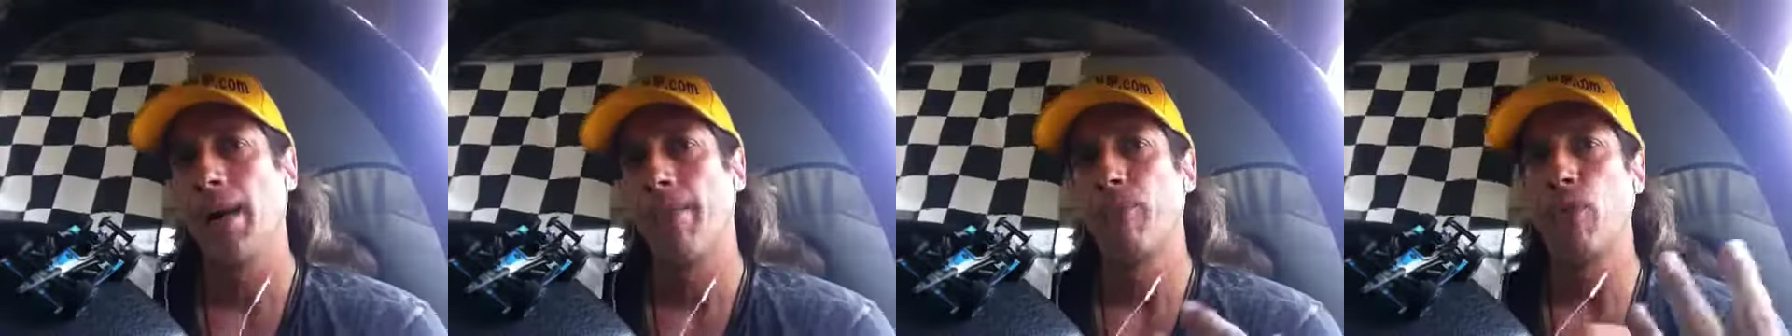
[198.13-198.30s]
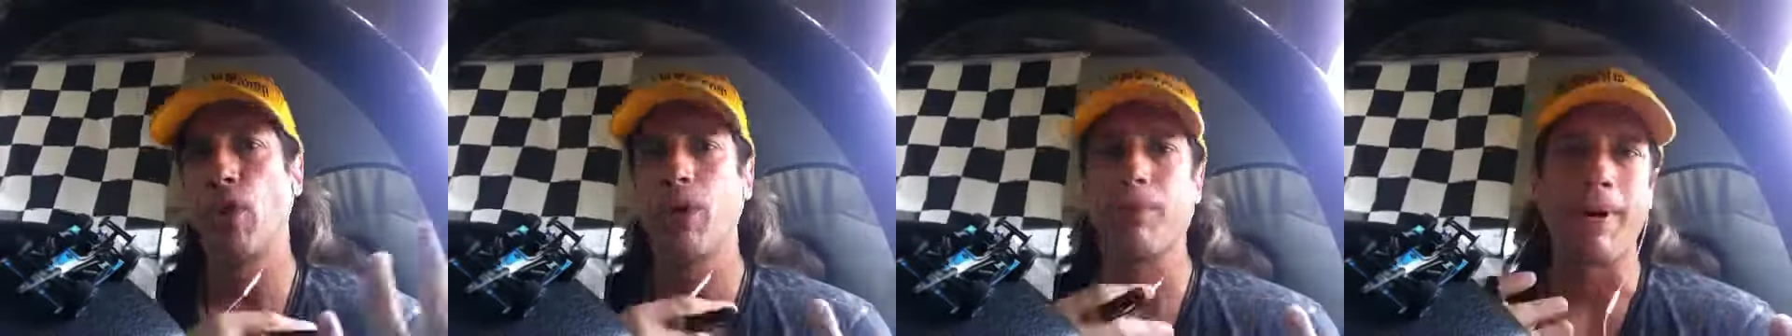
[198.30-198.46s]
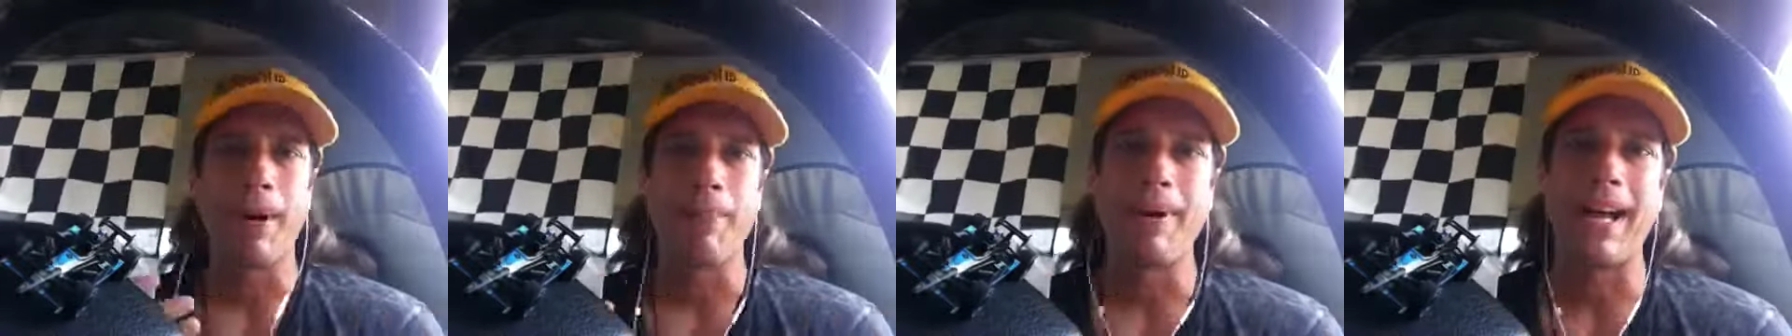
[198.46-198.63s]

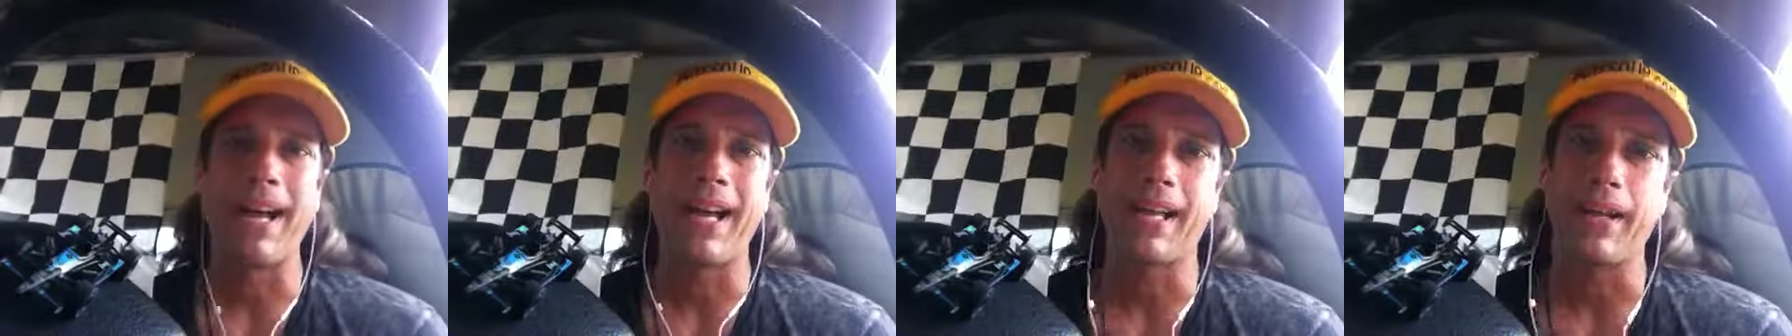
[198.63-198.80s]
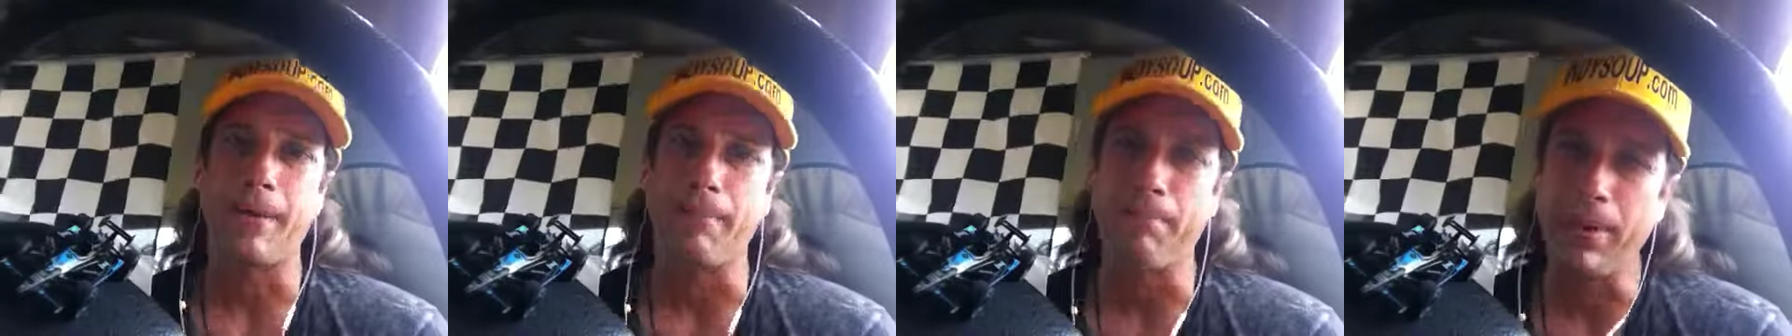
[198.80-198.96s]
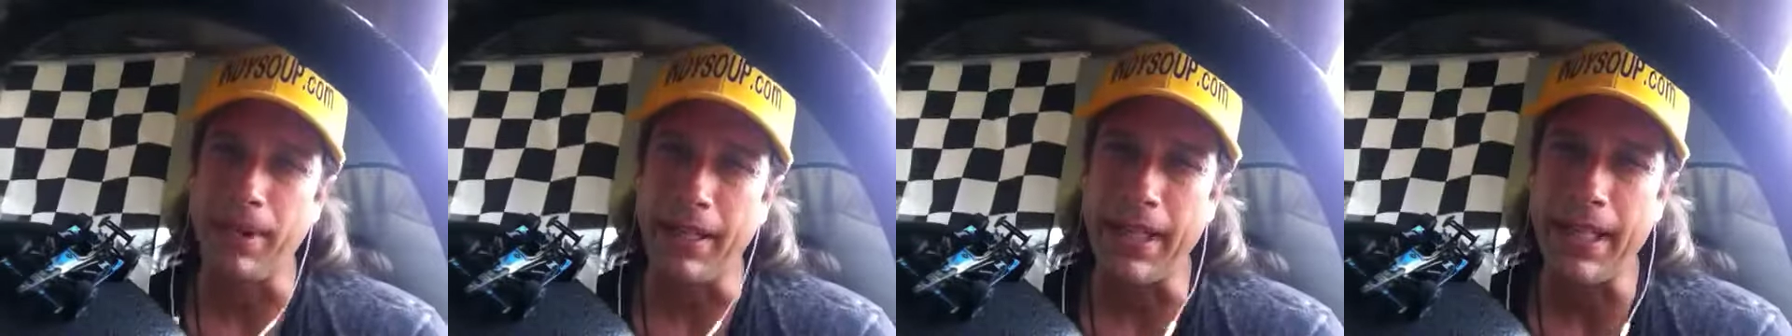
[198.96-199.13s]
broke my back
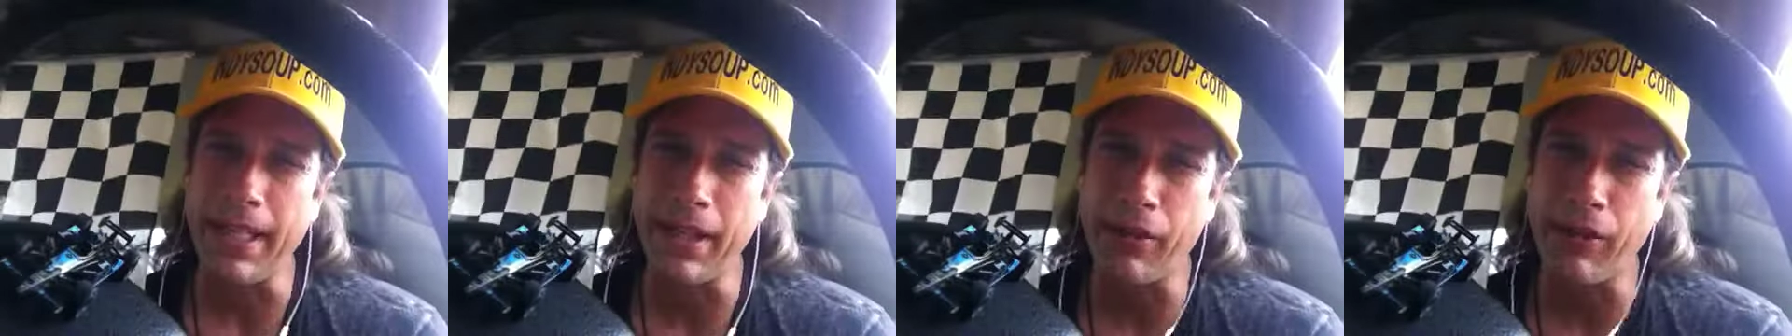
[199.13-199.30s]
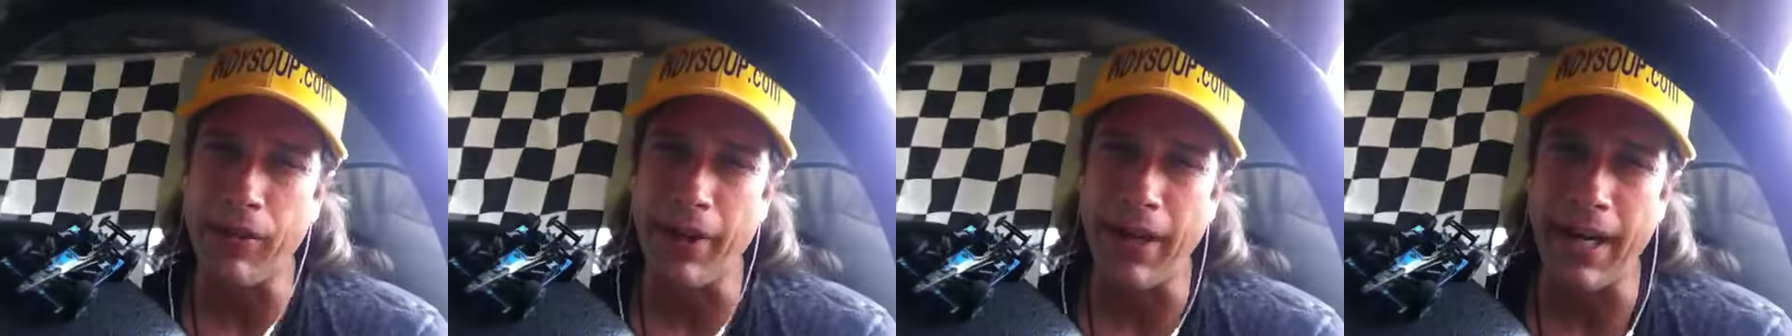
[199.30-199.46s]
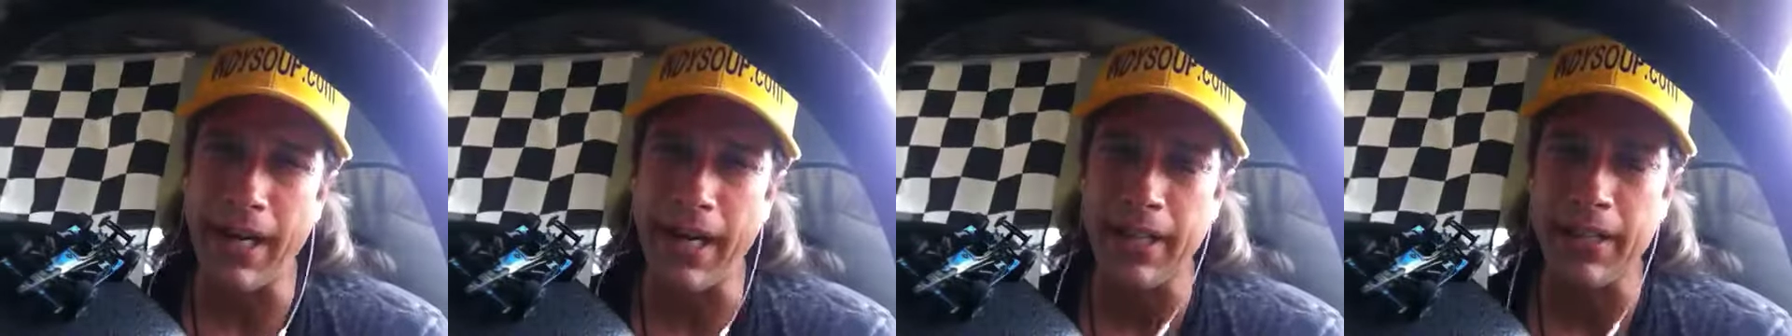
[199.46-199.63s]
in a plane
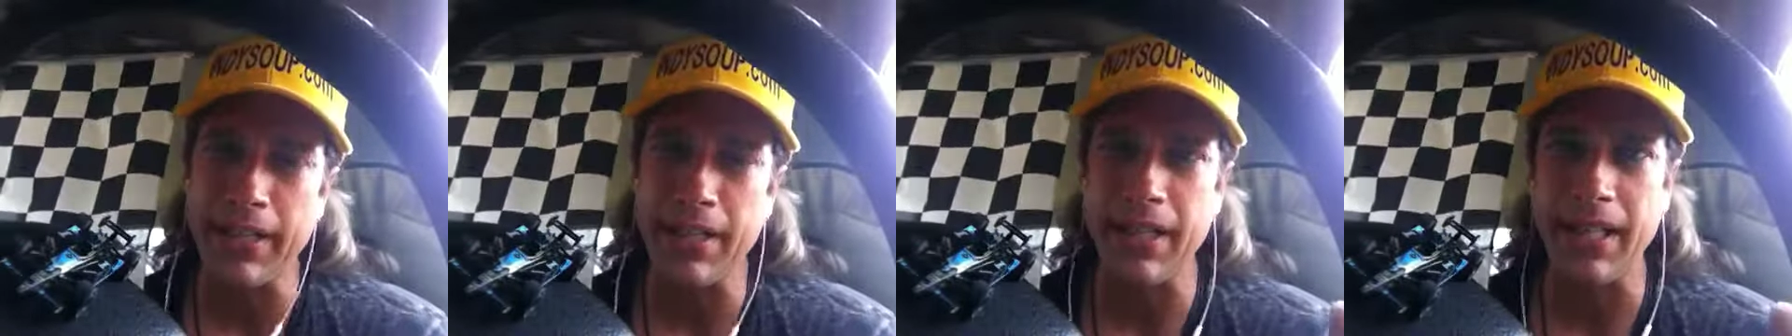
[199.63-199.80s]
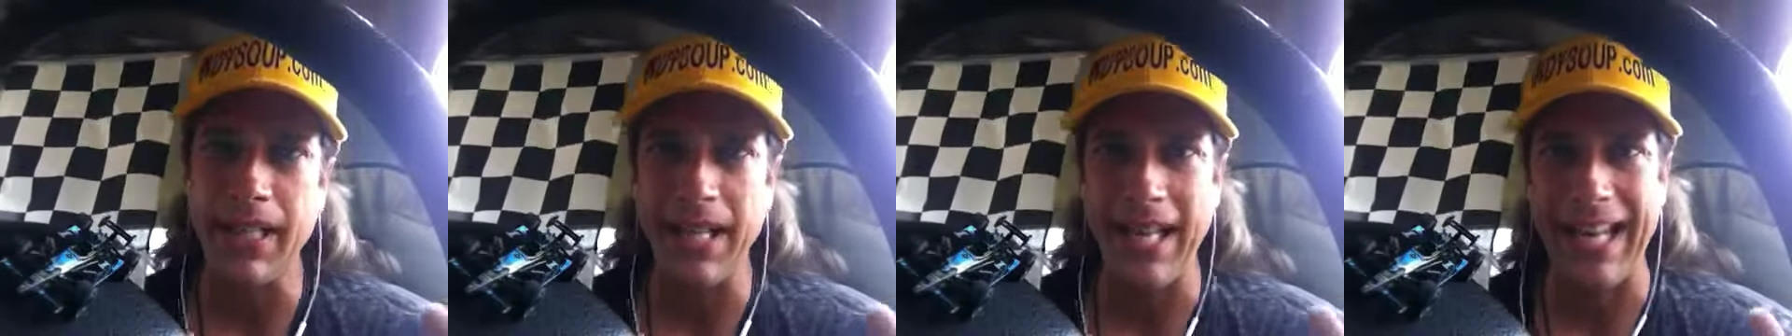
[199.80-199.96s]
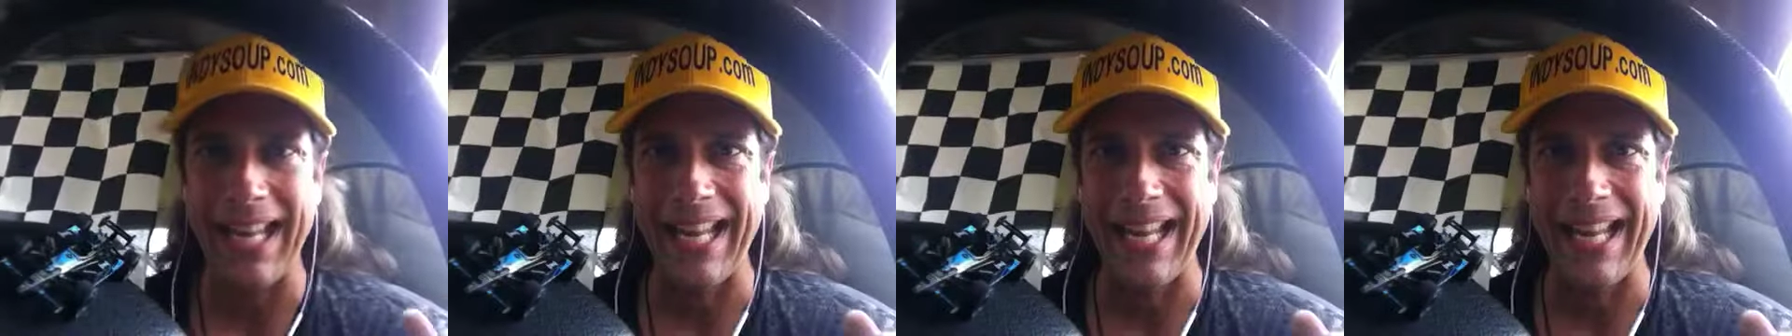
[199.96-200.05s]
crash,